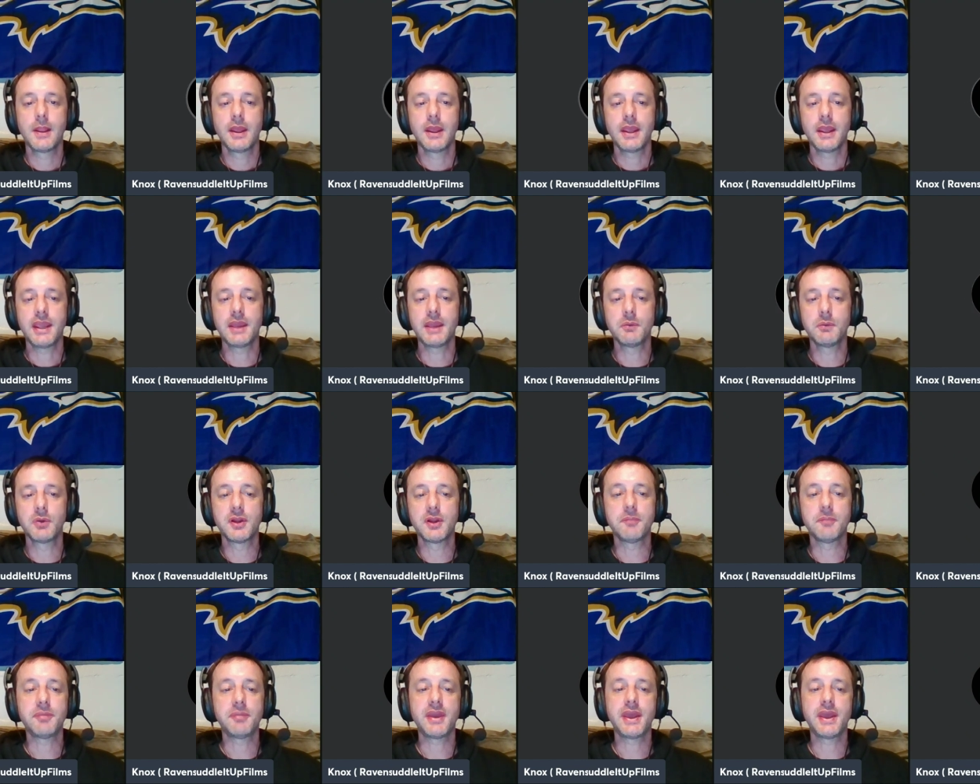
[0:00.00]
he would
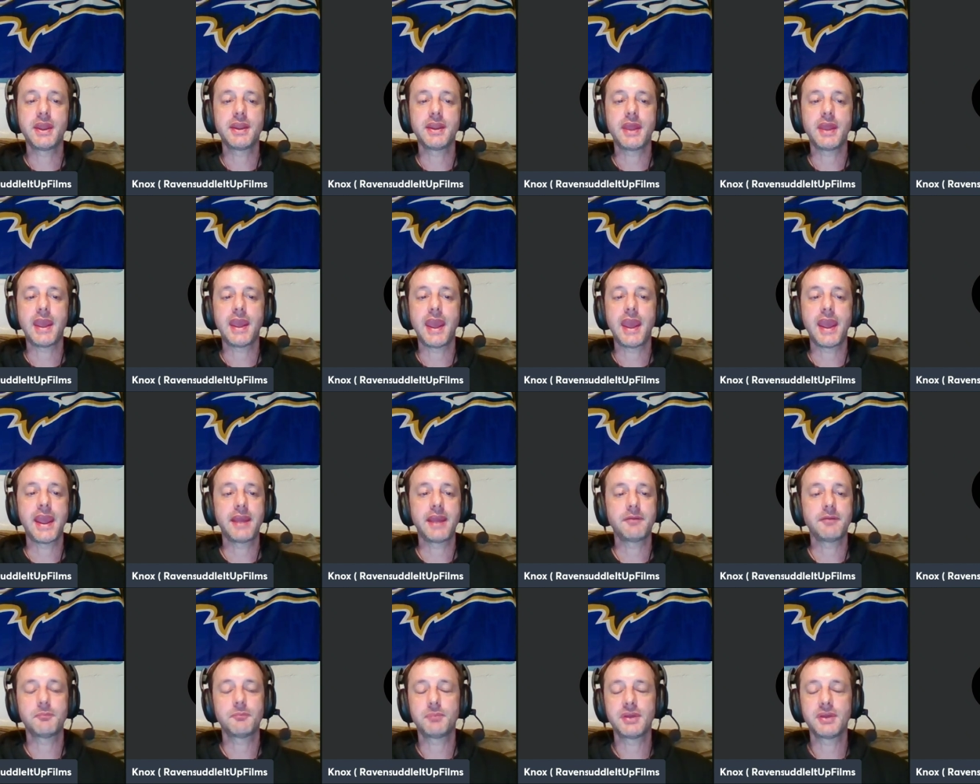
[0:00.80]
have been
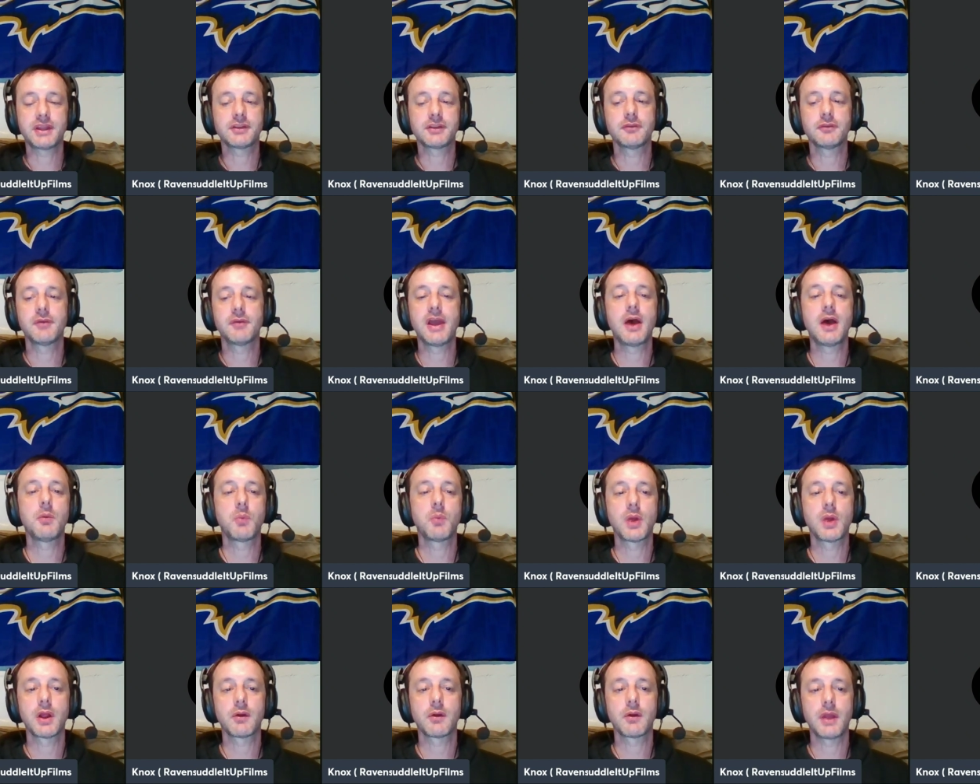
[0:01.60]
a picked around
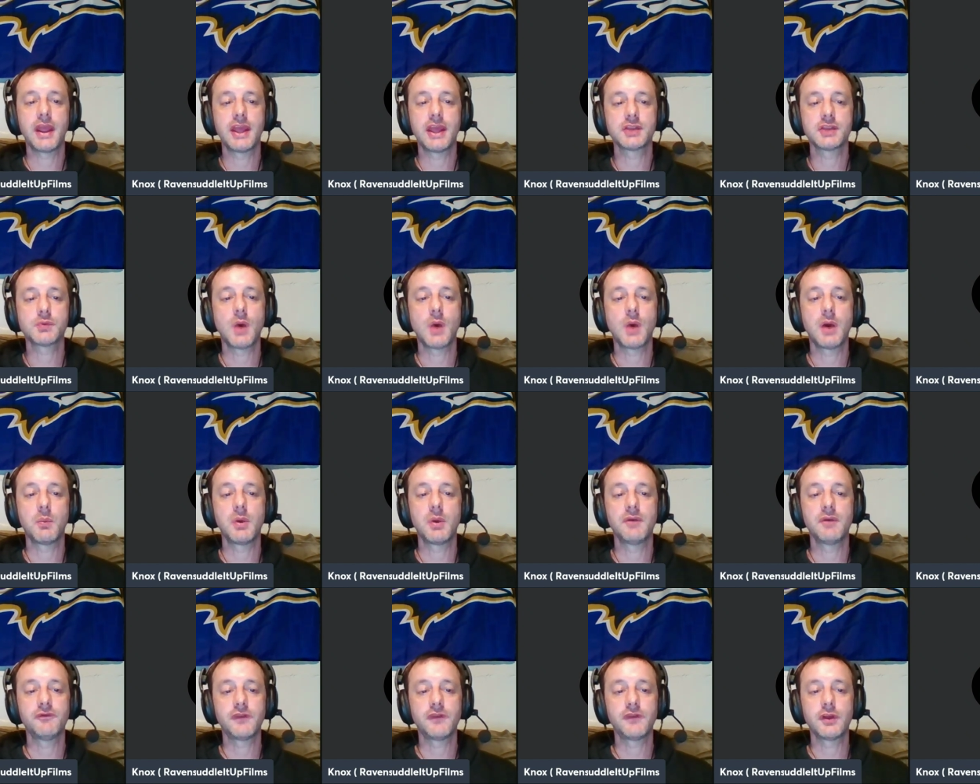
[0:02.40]
where Antoine
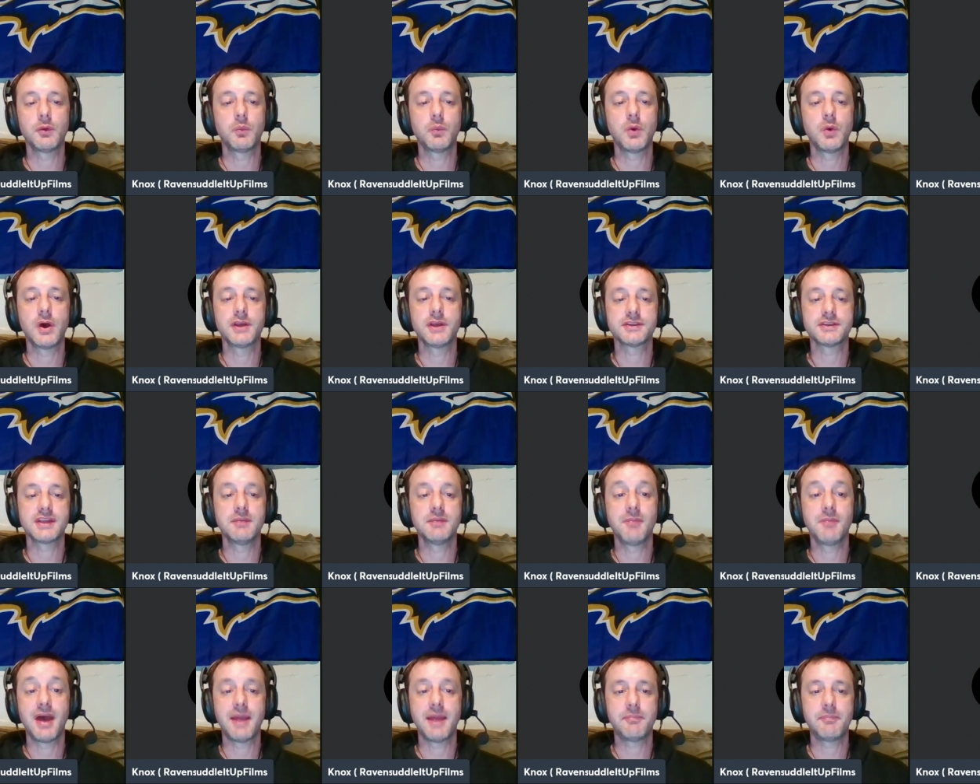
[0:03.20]
Winfield was, in
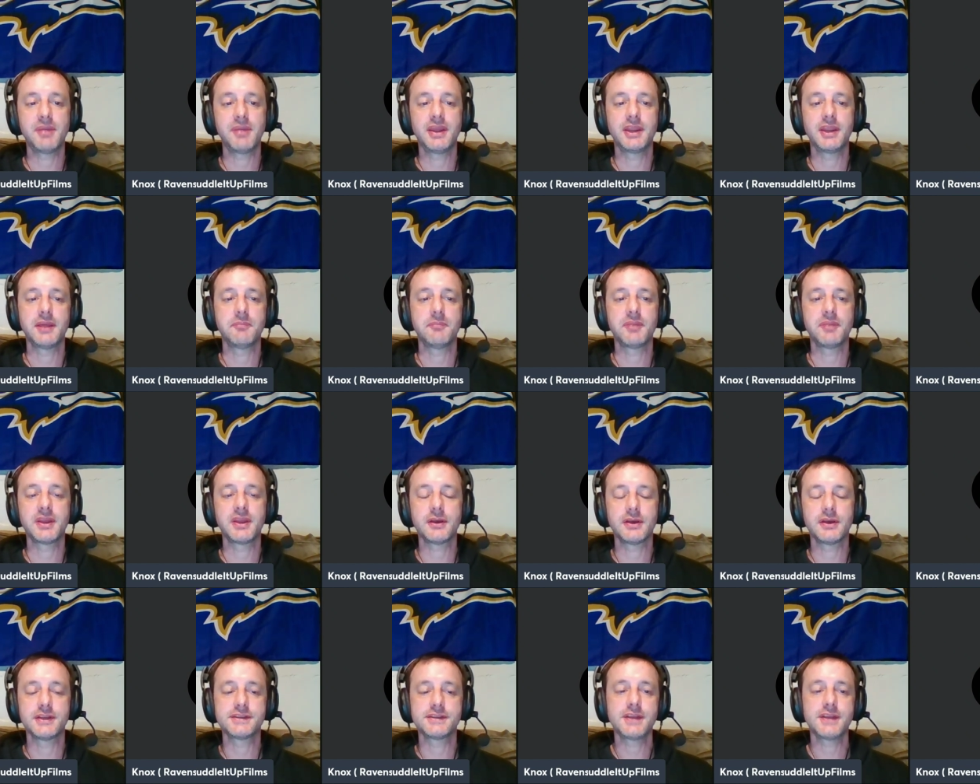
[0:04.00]
my opinion,
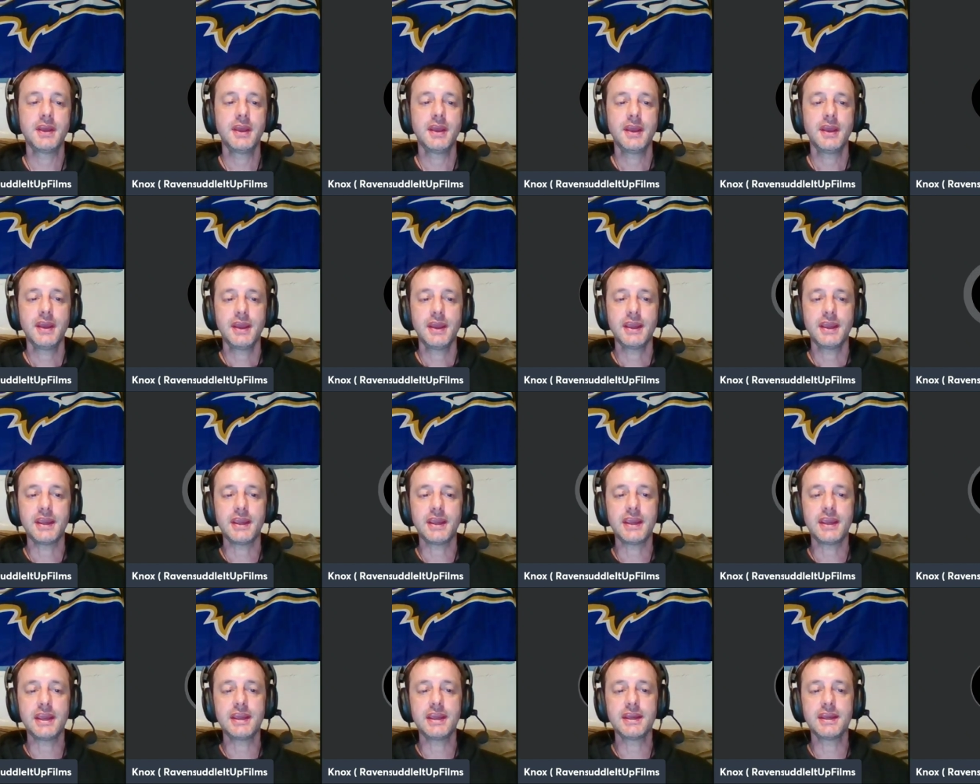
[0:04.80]
because right.
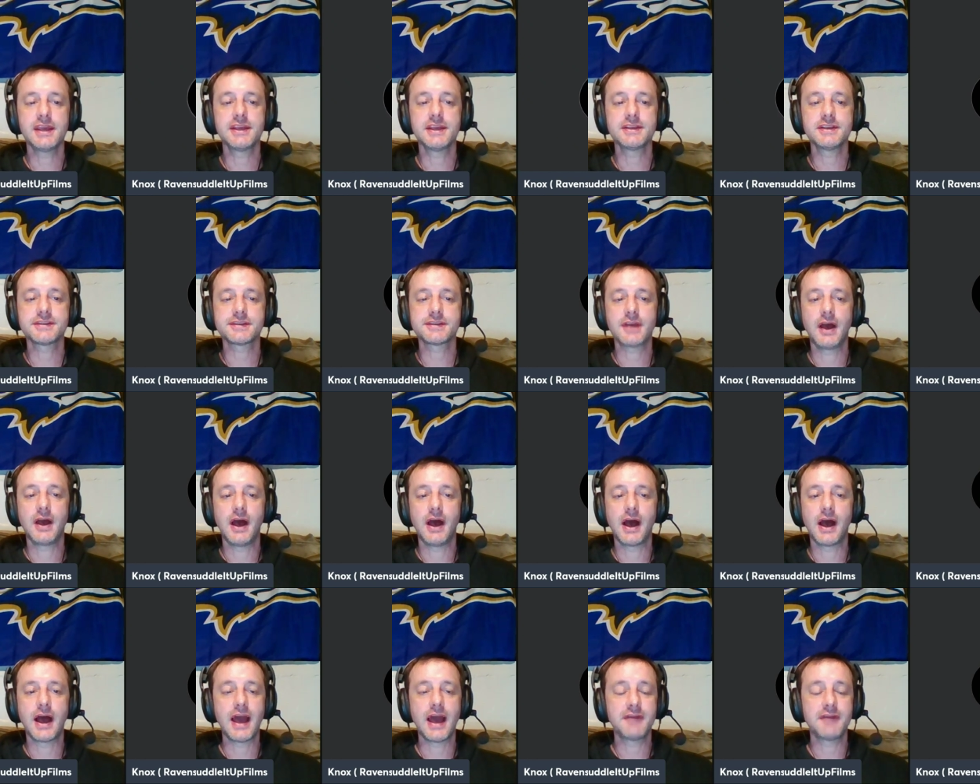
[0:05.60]
he is.
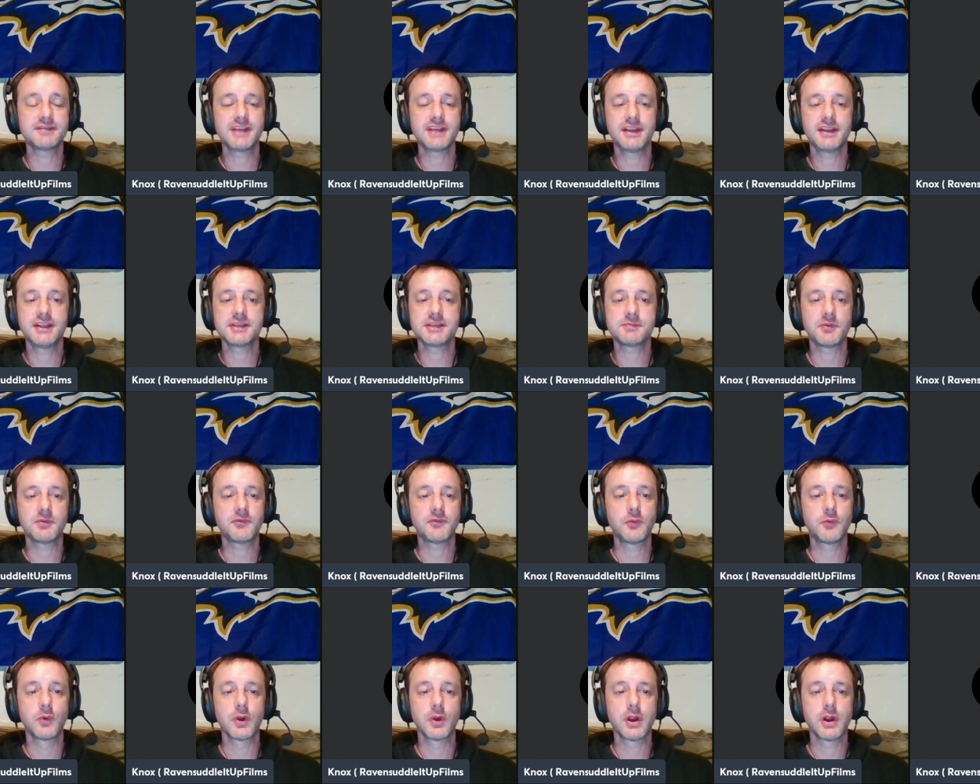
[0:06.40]
Uh, I've said this
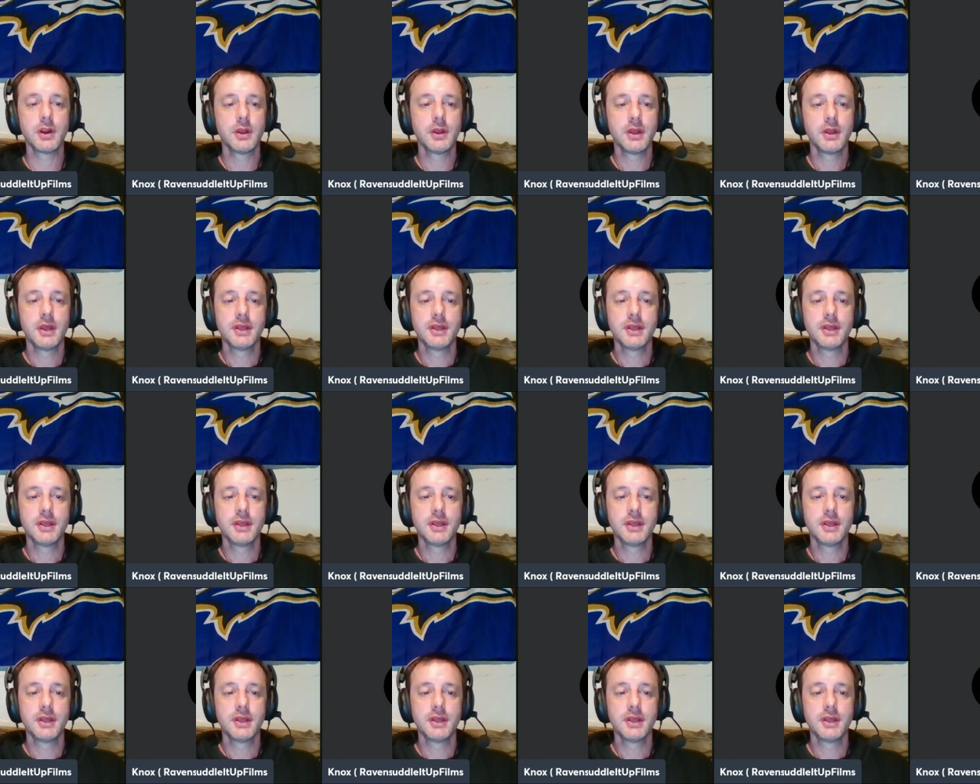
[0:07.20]
before.